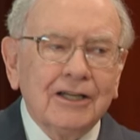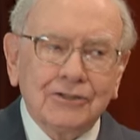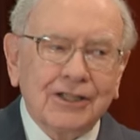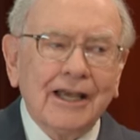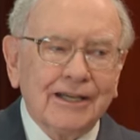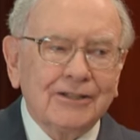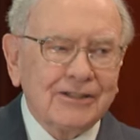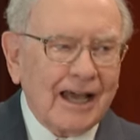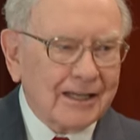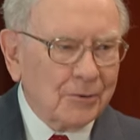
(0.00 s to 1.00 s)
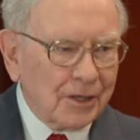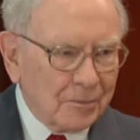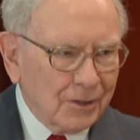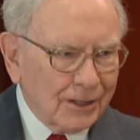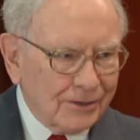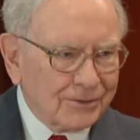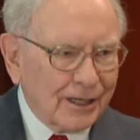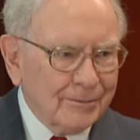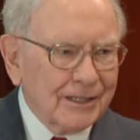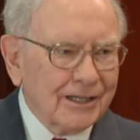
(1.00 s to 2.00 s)
he is saying exactly what he believes.
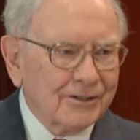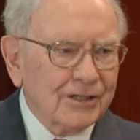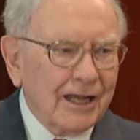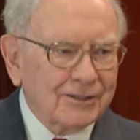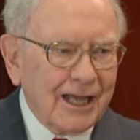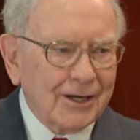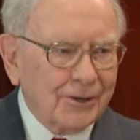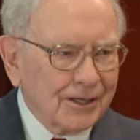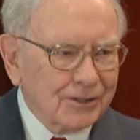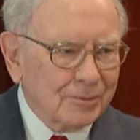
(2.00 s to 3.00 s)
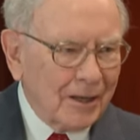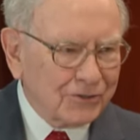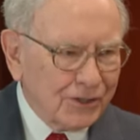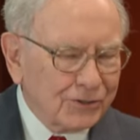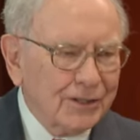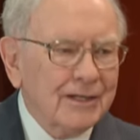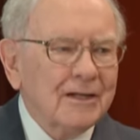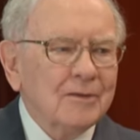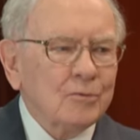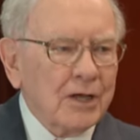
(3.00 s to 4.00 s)
I mean, he is not tailoring his message
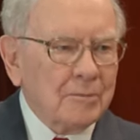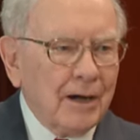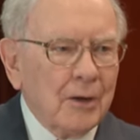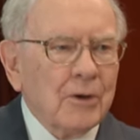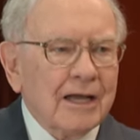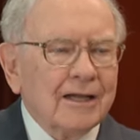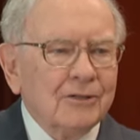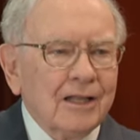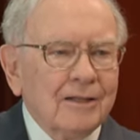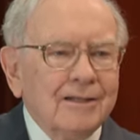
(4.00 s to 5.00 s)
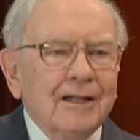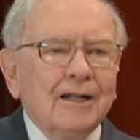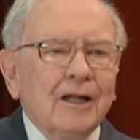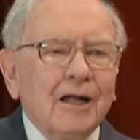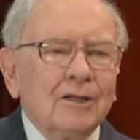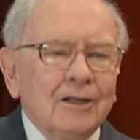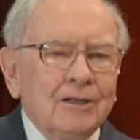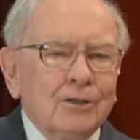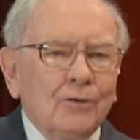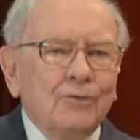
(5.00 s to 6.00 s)
week by week. It, it, you'll